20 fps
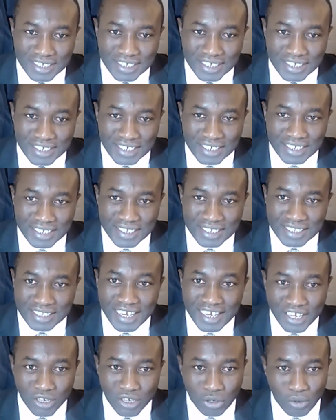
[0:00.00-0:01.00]
take your
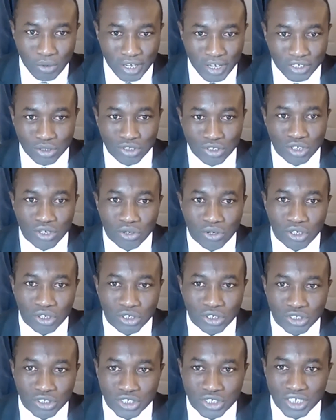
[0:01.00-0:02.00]
questions, your
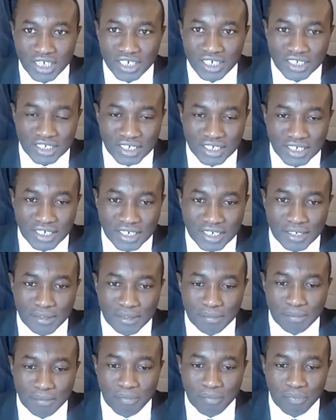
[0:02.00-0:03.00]
concerns.
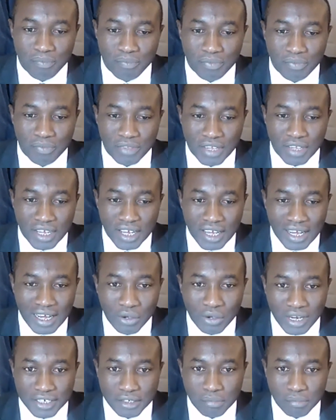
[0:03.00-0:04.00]
I will let
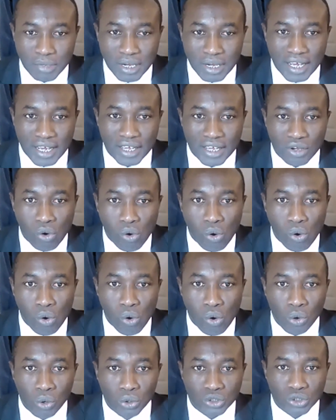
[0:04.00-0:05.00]
my co-host,
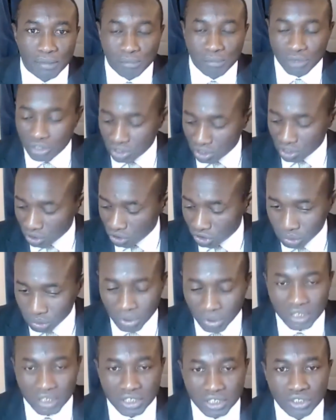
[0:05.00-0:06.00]
Mr. Goswell,
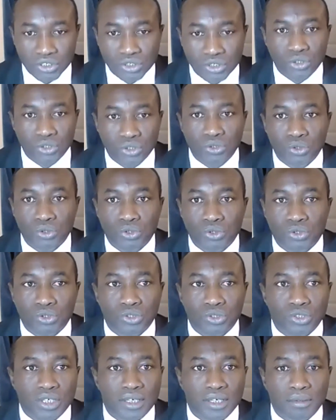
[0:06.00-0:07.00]
introduce
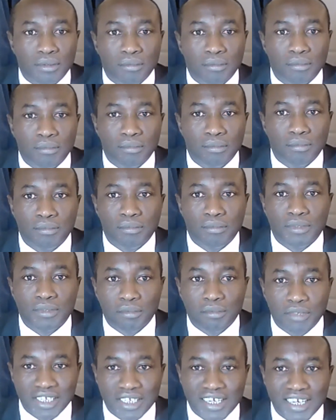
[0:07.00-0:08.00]

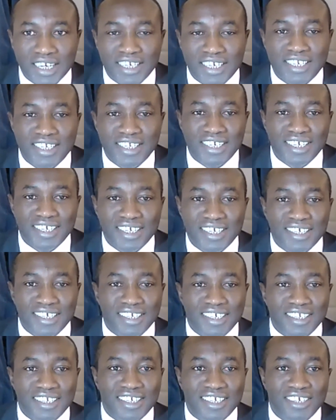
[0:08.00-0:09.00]
greet the
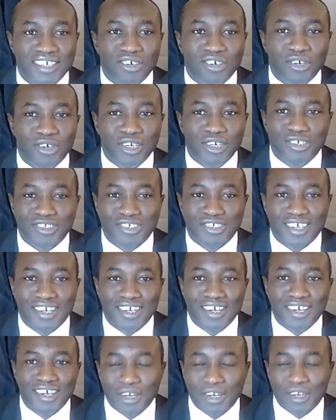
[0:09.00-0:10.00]
audience.
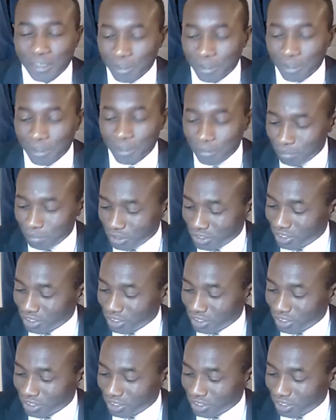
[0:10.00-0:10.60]
Welcome, Mr. Goswell.